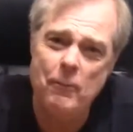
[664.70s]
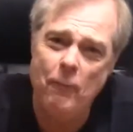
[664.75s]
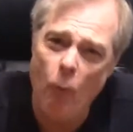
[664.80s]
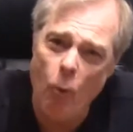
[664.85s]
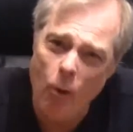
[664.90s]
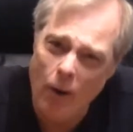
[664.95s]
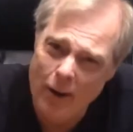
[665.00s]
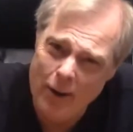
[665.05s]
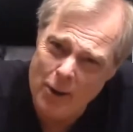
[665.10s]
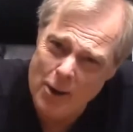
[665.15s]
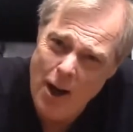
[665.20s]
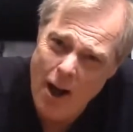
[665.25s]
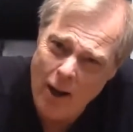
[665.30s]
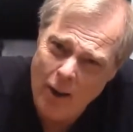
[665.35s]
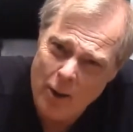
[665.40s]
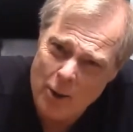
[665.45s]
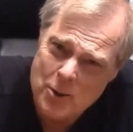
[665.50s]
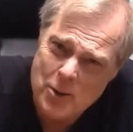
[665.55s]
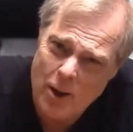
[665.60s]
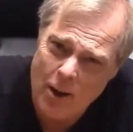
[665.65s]

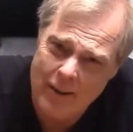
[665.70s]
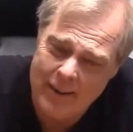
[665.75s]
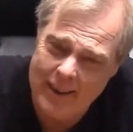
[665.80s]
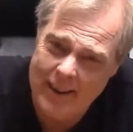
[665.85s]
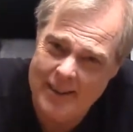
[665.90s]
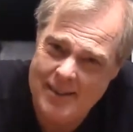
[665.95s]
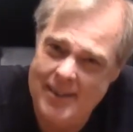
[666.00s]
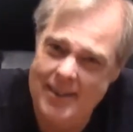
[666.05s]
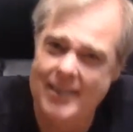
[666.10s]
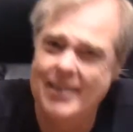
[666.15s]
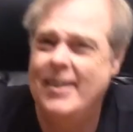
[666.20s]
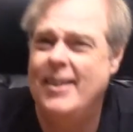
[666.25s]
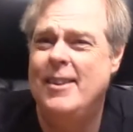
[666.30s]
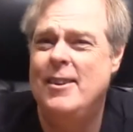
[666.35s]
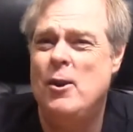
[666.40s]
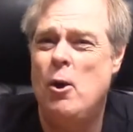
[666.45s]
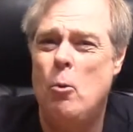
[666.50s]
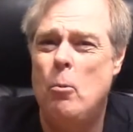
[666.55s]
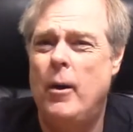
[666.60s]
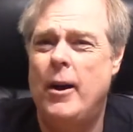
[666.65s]
$400 on this and
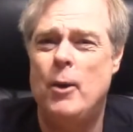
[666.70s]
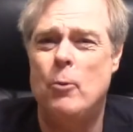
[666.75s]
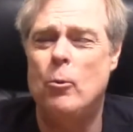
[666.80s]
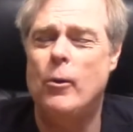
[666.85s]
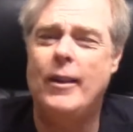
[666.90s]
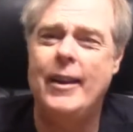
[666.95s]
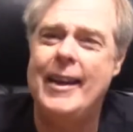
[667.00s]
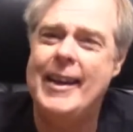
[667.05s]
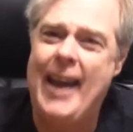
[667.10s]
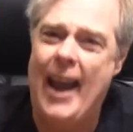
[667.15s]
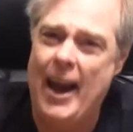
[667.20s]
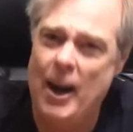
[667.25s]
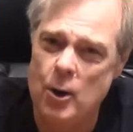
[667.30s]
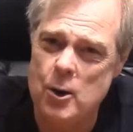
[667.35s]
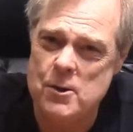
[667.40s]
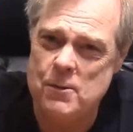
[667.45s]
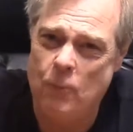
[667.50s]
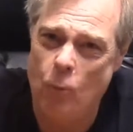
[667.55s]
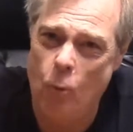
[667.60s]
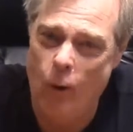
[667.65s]
nobody really
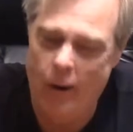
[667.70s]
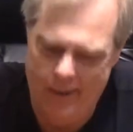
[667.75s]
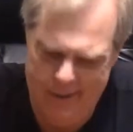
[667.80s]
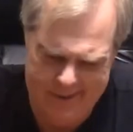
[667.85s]
cares for it.